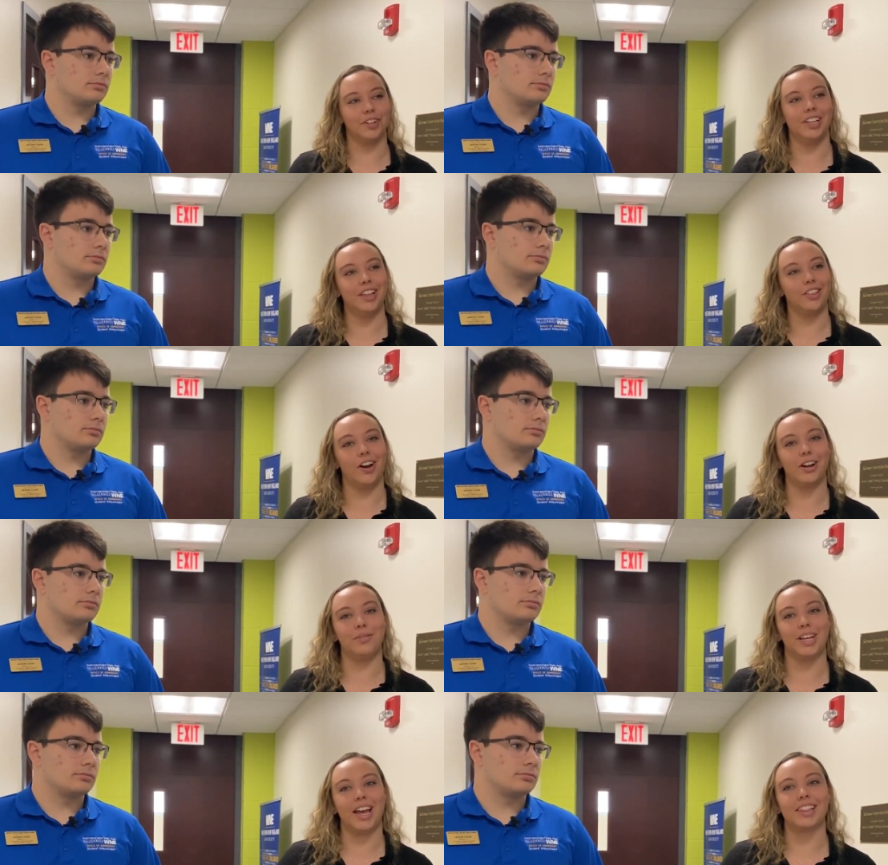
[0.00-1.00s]
Speaker 1: really thought it
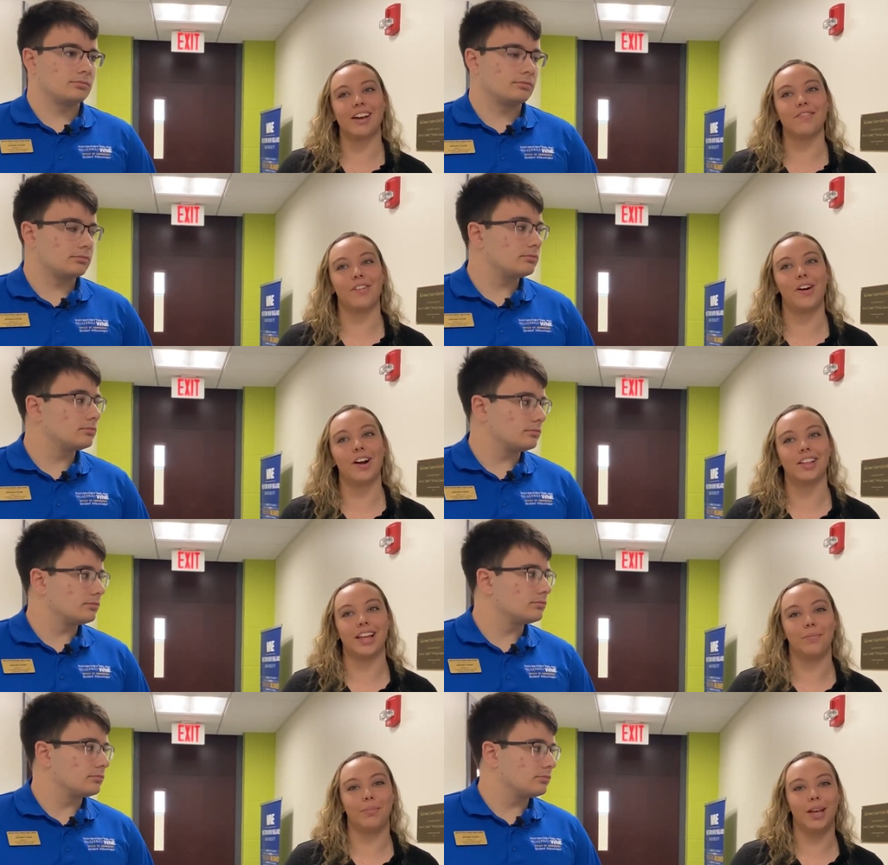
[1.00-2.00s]
would get that far and
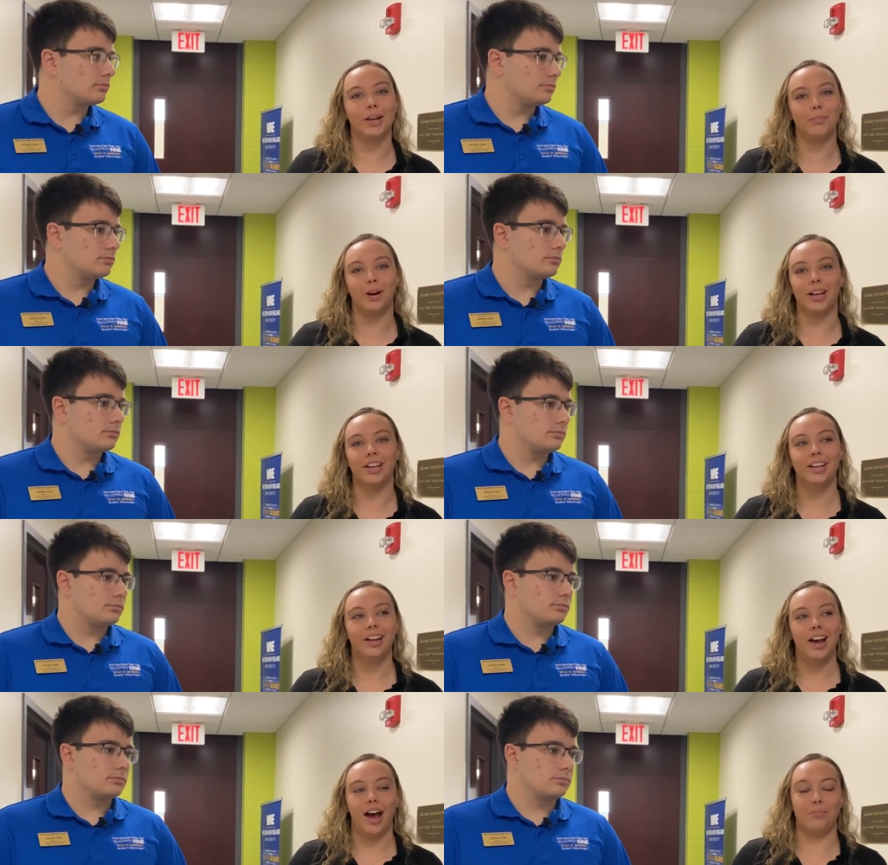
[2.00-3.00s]
that big, but
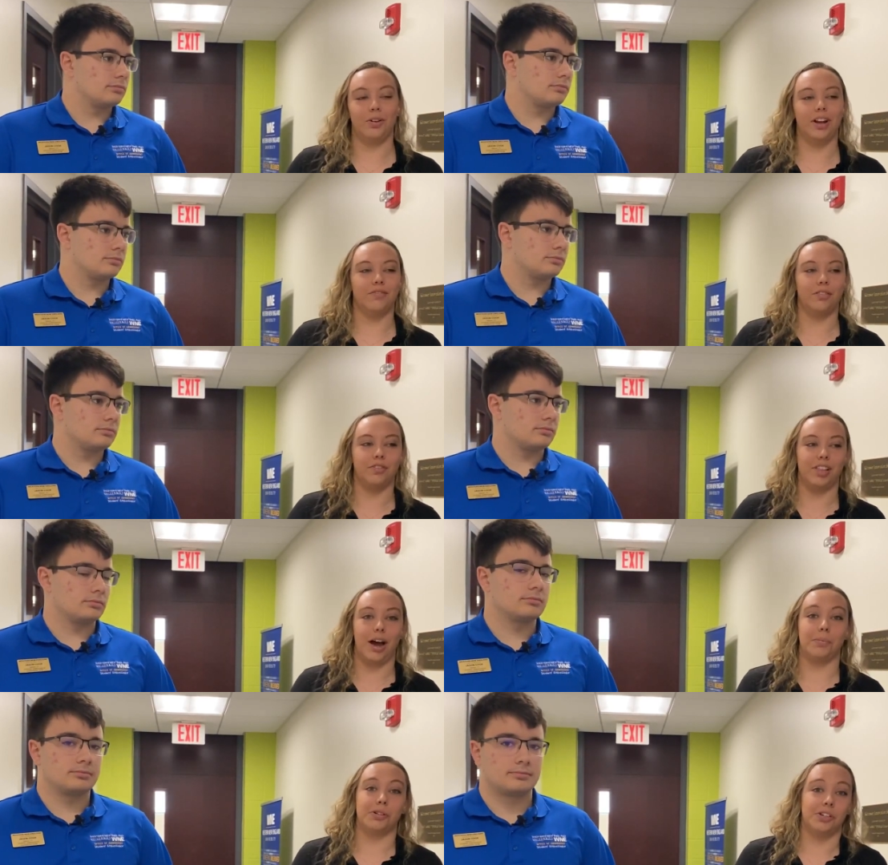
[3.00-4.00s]
I'm grateful for the
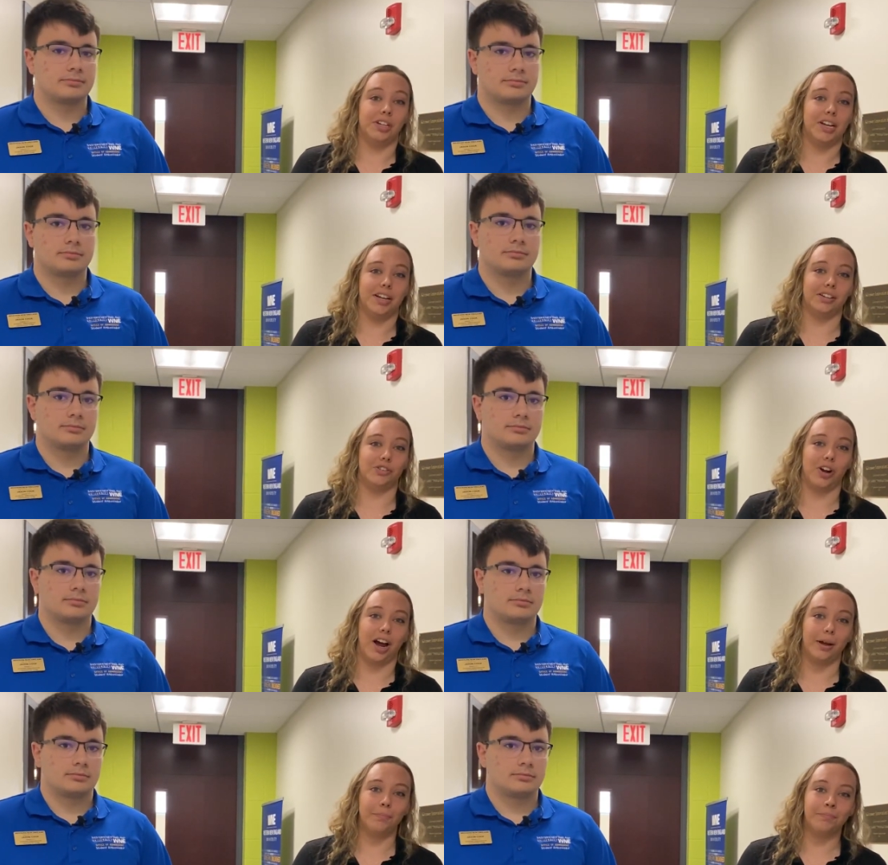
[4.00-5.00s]
opportunity to
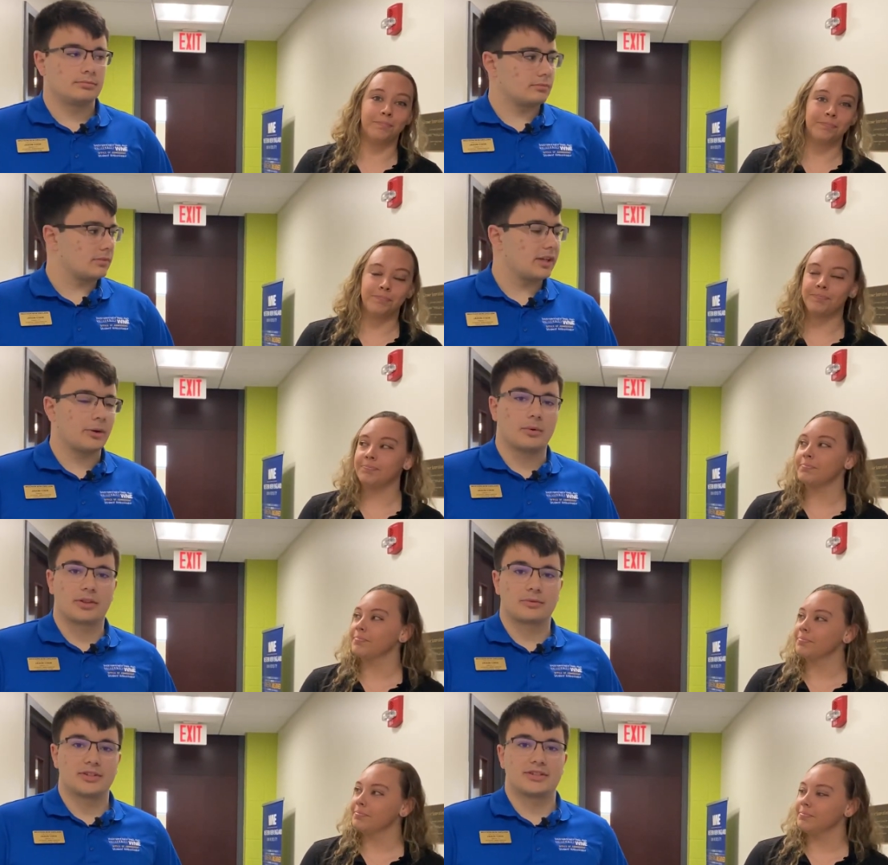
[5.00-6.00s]
try.
Speaker 2: Yeah, one of
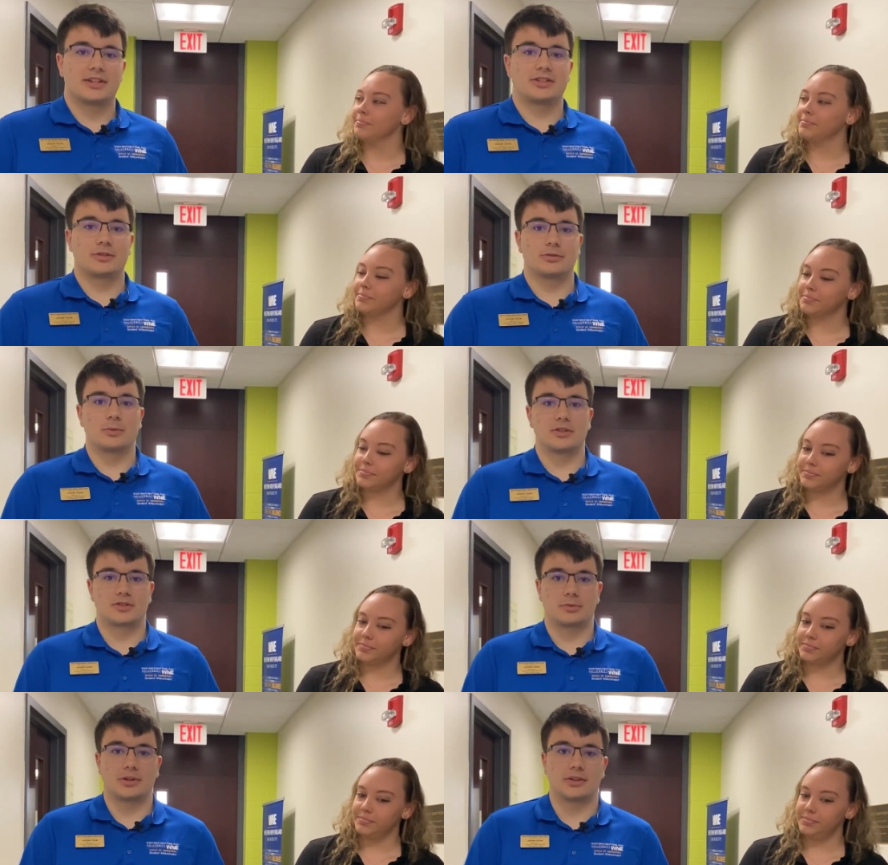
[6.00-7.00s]
the reasons I chose
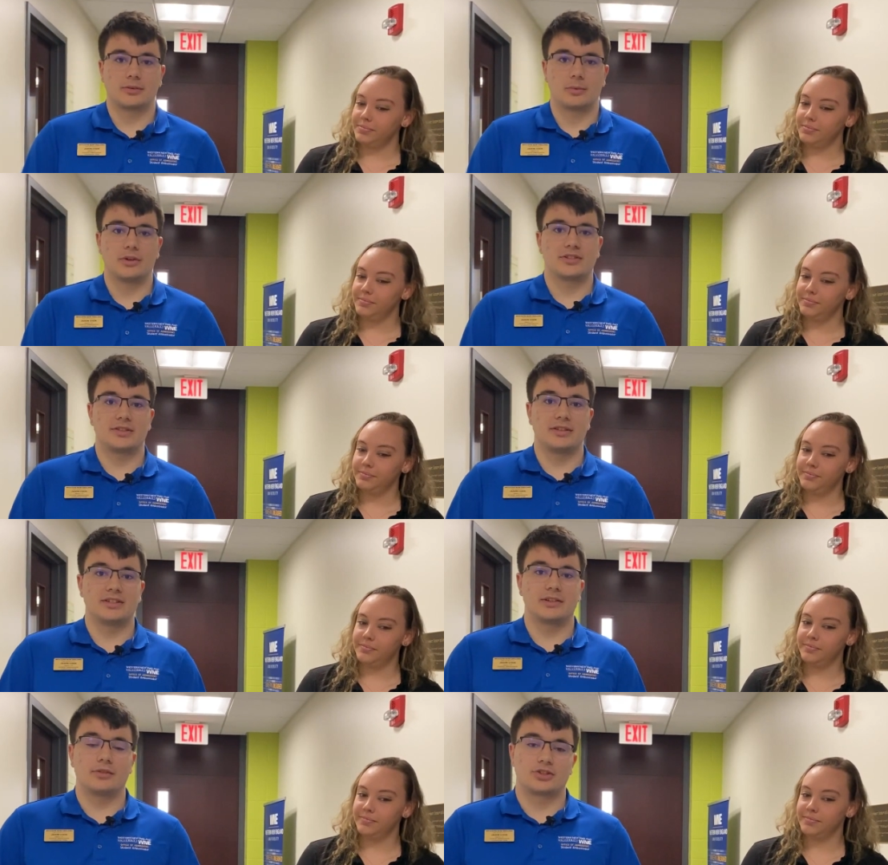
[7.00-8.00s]
Western New England was the
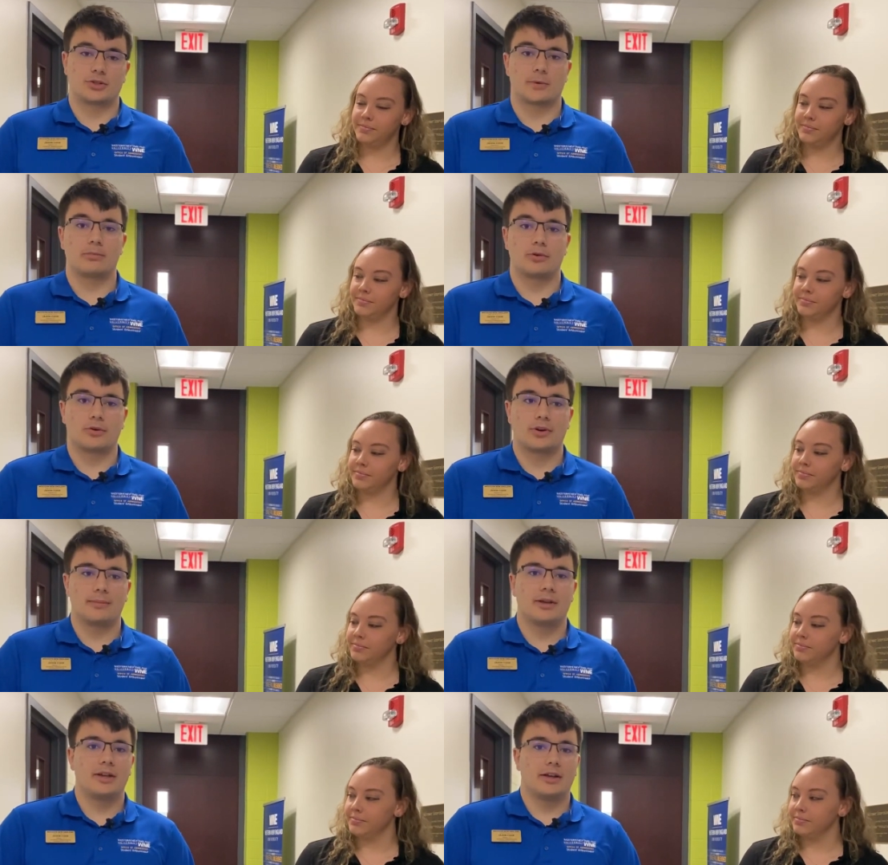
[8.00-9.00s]
civil engineering
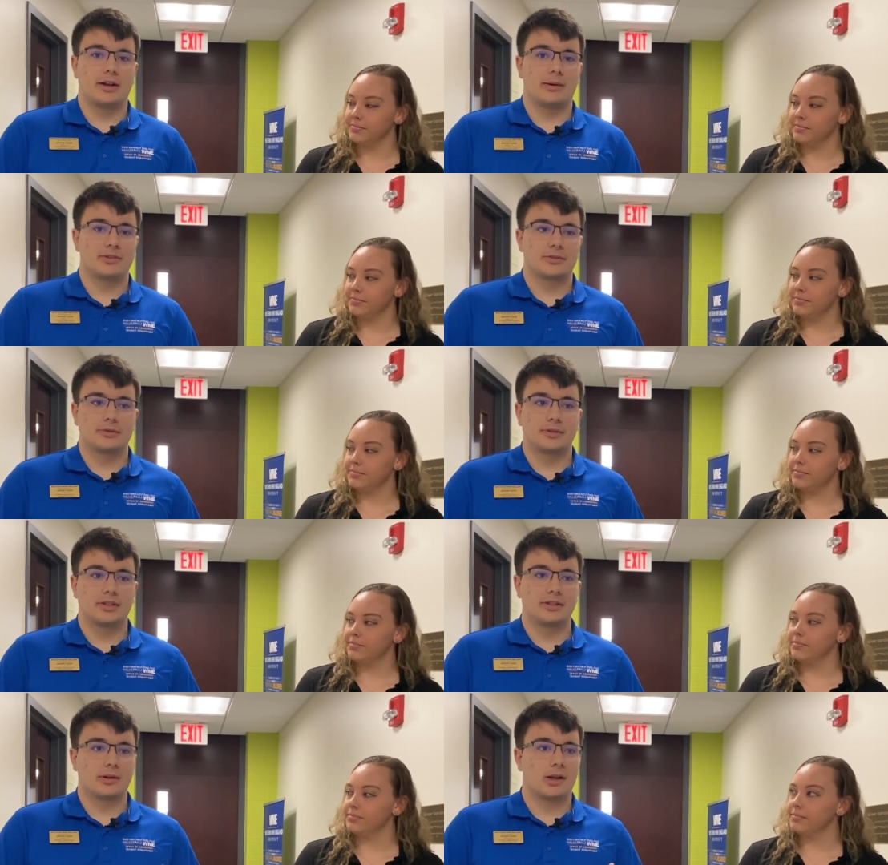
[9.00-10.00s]
program. Um, it's
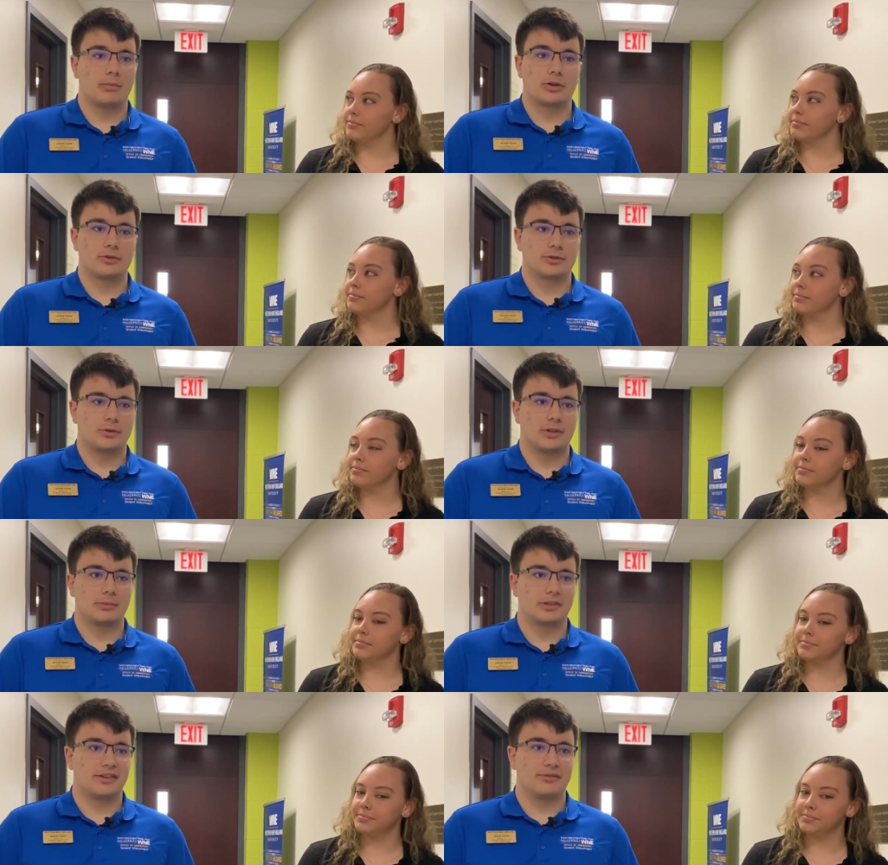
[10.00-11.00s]
only a couple years old, I
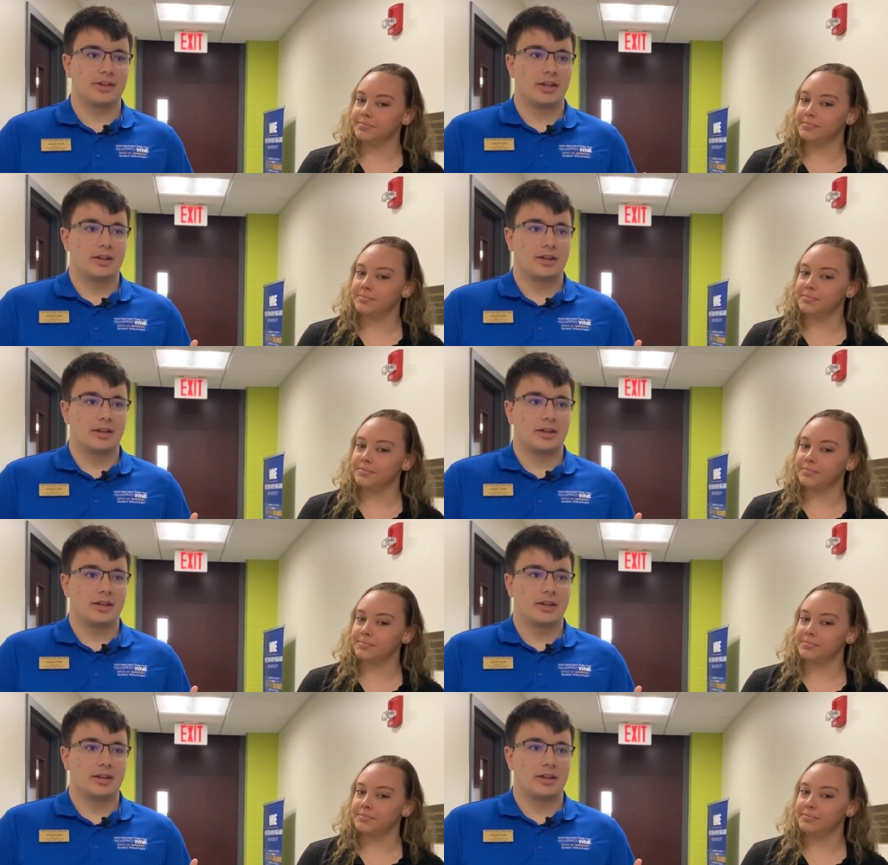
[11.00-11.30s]
believe.